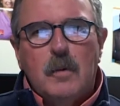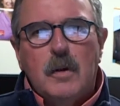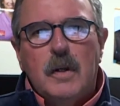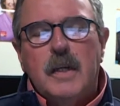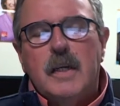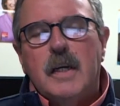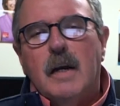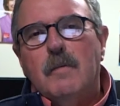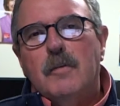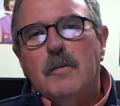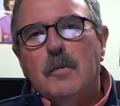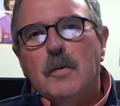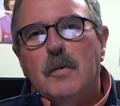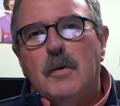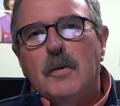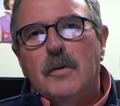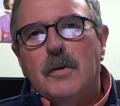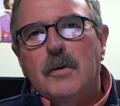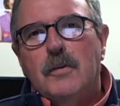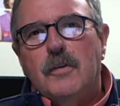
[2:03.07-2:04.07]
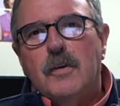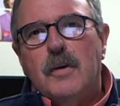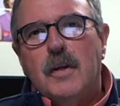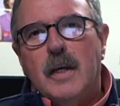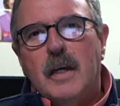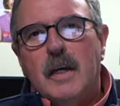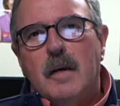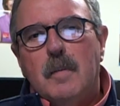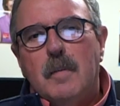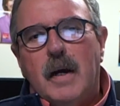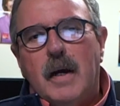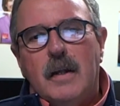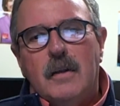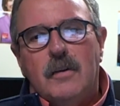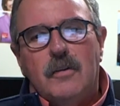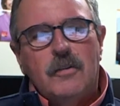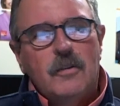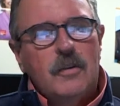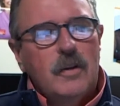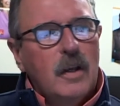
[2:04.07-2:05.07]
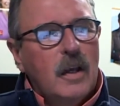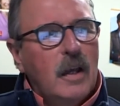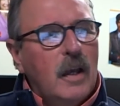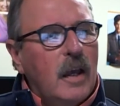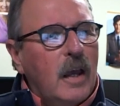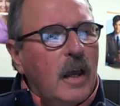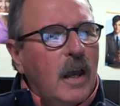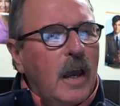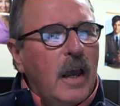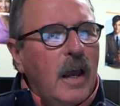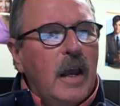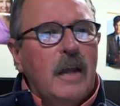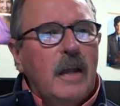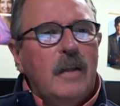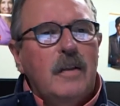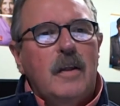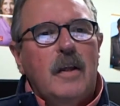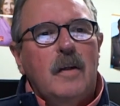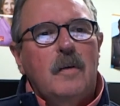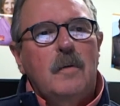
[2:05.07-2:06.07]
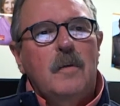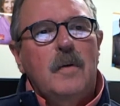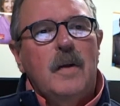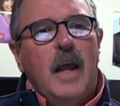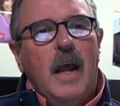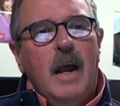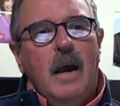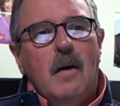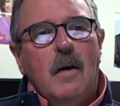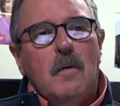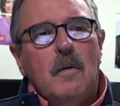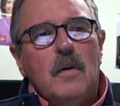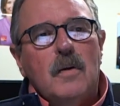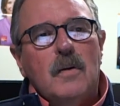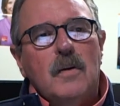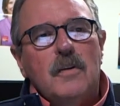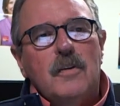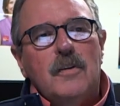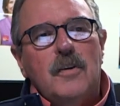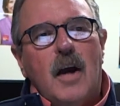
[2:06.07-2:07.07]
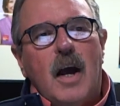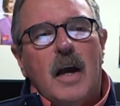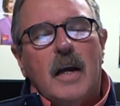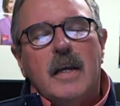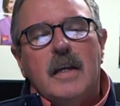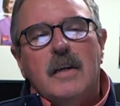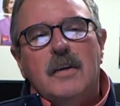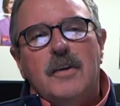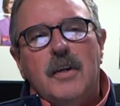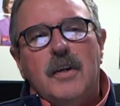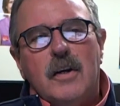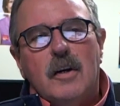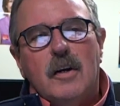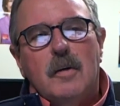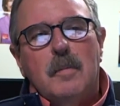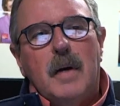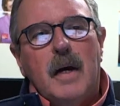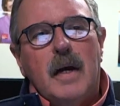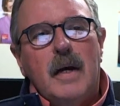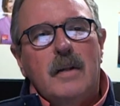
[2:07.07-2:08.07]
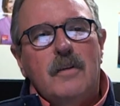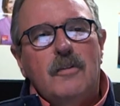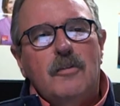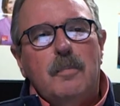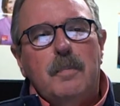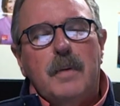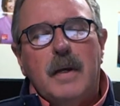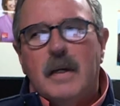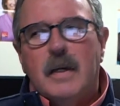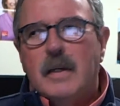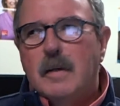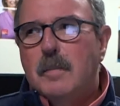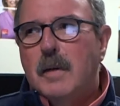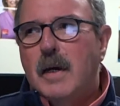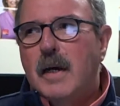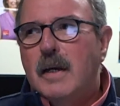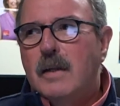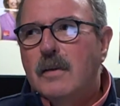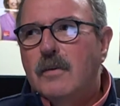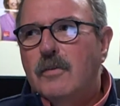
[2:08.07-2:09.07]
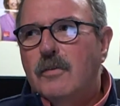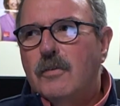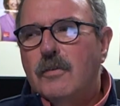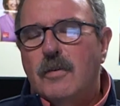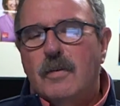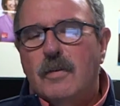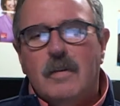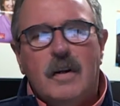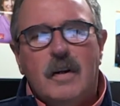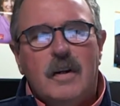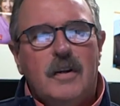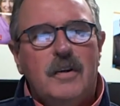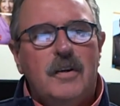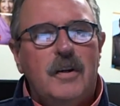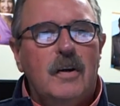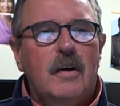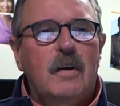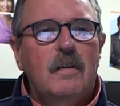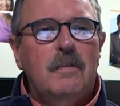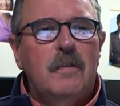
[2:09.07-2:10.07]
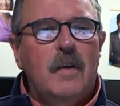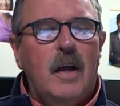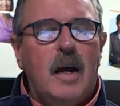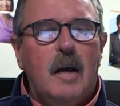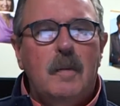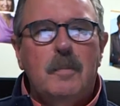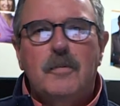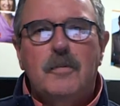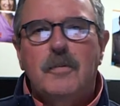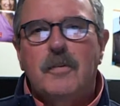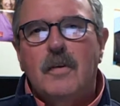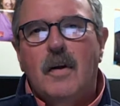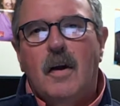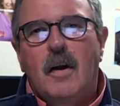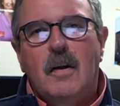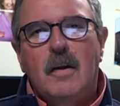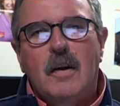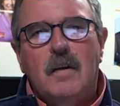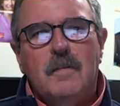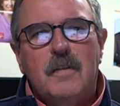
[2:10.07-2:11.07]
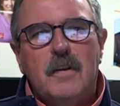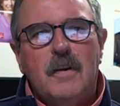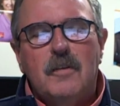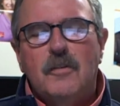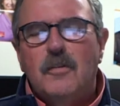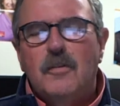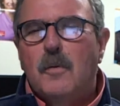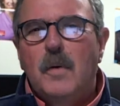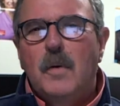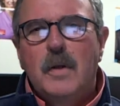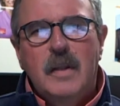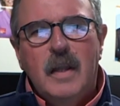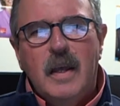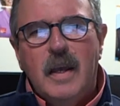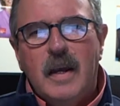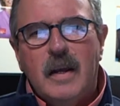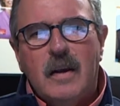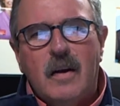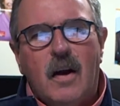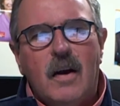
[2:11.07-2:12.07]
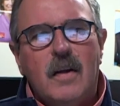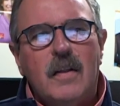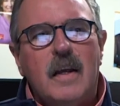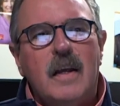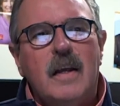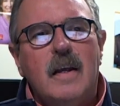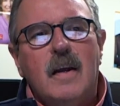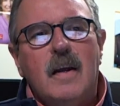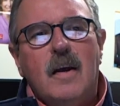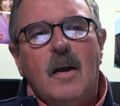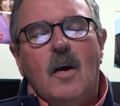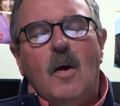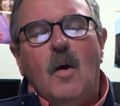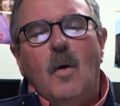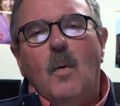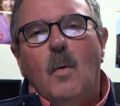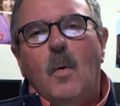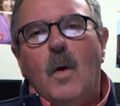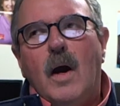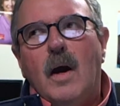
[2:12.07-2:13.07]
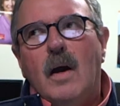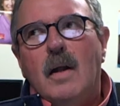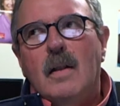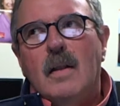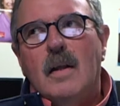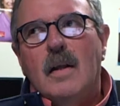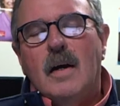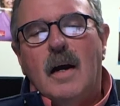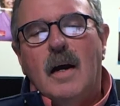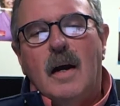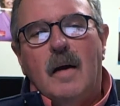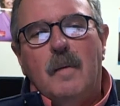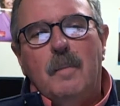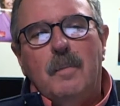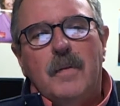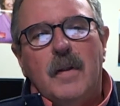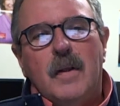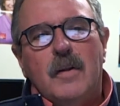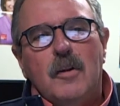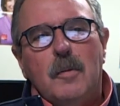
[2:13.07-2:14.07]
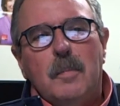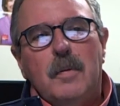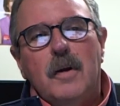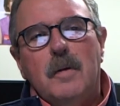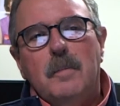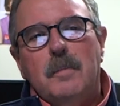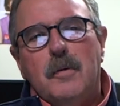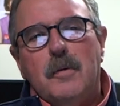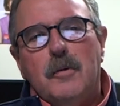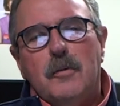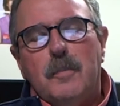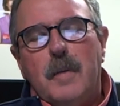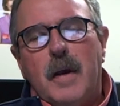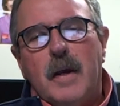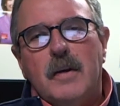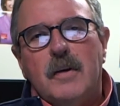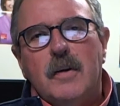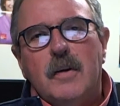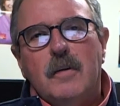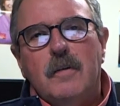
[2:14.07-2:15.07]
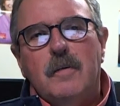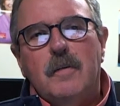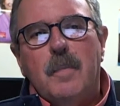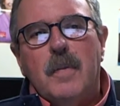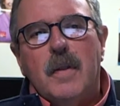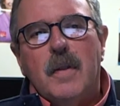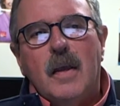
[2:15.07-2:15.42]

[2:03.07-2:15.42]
really comfortable using gigabytes. And then now we're talking terabytes, petabytes, teraflops, all of these. So what the heck are they? Well, um, to put it in perspective,